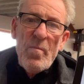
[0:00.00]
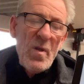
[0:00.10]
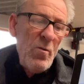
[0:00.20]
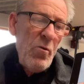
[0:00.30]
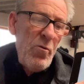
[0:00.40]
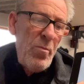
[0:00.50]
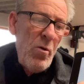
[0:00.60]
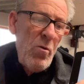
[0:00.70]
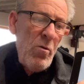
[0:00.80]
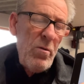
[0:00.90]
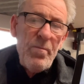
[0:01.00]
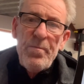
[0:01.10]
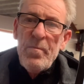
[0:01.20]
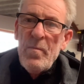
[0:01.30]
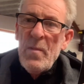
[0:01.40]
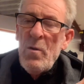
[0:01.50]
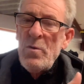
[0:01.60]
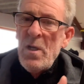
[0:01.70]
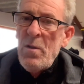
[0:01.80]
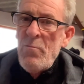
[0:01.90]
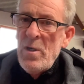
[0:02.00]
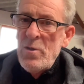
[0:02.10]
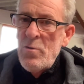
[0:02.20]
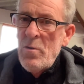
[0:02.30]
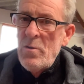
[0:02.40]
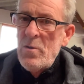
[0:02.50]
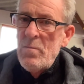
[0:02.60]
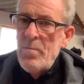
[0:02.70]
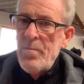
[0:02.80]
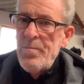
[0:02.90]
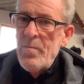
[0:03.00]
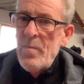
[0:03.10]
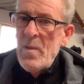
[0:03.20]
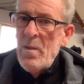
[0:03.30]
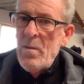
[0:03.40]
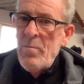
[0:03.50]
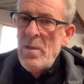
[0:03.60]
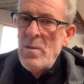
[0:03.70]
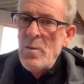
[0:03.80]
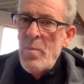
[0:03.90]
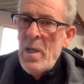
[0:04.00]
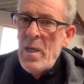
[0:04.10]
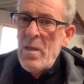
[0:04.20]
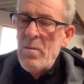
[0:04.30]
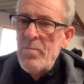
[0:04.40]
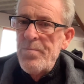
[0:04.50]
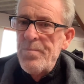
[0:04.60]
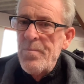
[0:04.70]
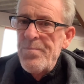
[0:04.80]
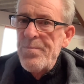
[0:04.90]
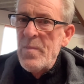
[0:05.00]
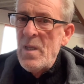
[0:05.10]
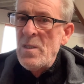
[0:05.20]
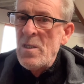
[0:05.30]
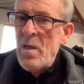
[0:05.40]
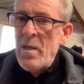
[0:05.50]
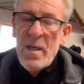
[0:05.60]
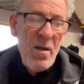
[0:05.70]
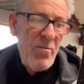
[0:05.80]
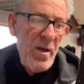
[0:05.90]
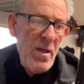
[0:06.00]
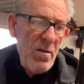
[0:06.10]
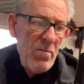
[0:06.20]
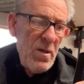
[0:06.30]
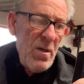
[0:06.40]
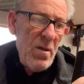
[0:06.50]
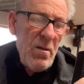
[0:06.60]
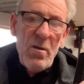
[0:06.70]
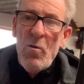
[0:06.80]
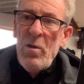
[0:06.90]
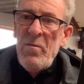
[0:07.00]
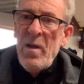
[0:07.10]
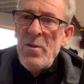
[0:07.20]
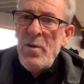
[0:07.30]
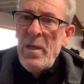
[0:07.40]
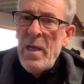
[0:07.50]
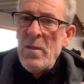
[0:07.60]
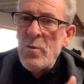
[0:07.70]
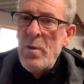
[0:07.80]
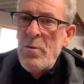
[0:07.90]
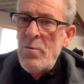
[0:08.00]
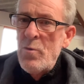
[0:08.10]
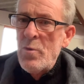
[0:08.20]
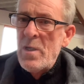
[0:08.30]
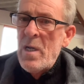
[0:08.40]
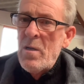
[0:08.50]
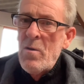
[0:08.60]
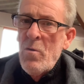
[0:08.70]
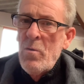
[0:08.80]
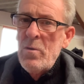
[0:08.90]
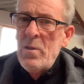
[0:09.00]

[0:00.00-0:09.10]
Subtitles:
Northerpool Hotel and Restaurants. Business plaque. Inside a cafe. Gold leaf lettering again, 23 carat gold.